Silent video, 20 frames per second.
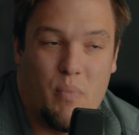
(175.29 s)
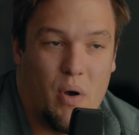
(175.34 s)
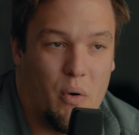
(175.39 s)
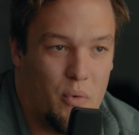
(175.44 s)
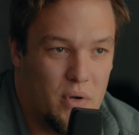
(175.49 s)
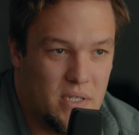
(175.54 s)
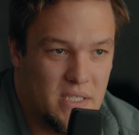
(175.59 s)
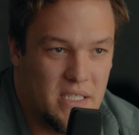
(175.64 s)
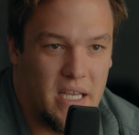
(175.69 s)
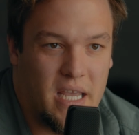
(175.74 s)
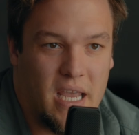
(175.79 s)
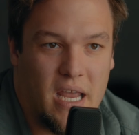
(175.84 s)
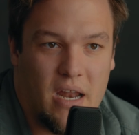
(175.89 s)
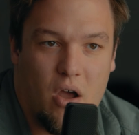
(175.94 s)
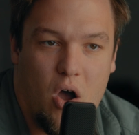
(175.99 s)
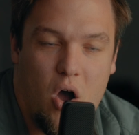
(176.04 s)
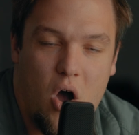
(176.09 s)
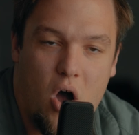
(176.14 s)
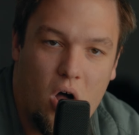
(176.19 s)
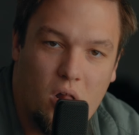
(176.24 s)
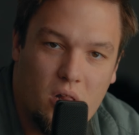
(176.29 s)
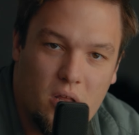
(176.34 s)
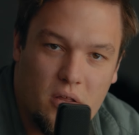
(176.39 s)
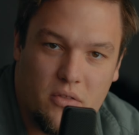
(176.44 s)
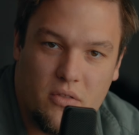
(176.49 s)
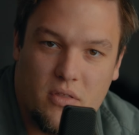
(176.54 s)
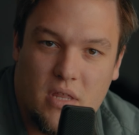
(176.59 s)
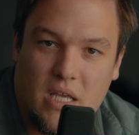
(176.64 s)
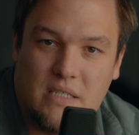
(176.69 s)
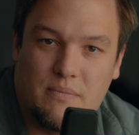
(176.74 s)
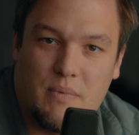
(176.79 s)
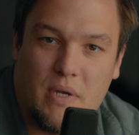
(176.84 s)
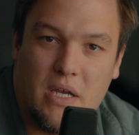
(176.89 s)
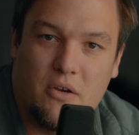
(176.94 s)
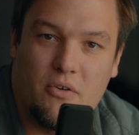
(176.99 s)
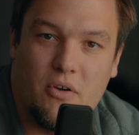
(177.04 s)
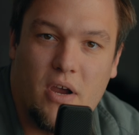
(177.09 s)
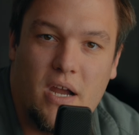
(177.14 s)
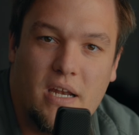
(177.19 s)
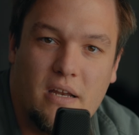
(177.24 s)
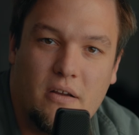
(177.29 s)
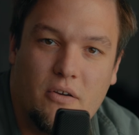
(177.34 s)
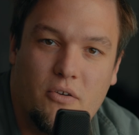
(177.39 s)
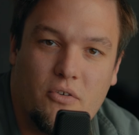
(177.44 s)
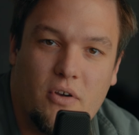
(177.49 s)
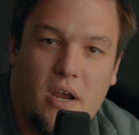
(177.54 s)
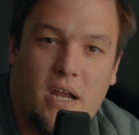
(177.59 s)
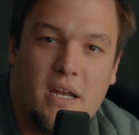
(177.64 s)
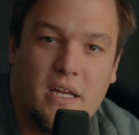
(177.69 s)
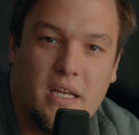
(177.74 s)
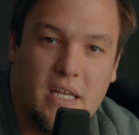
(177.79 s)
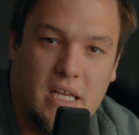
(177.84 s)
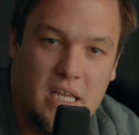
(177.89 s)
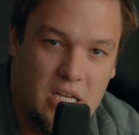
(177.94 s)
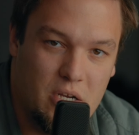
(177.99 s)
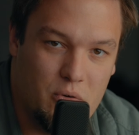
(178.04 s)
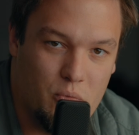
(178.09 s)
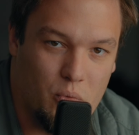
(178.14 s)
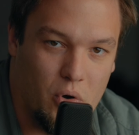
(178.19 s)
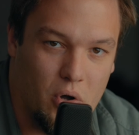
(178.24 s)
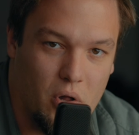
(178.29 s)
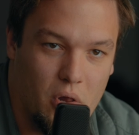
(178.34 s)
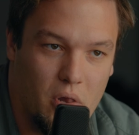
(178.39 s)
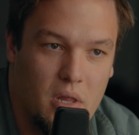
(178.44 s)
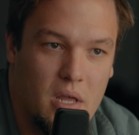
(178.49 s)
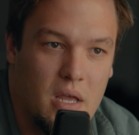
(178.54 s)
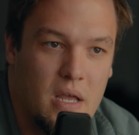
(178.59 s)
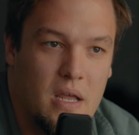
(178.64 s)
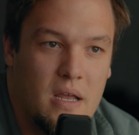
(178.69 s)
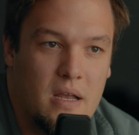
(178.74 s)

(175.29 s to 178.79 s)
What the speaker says: But once again, all other things being created equal,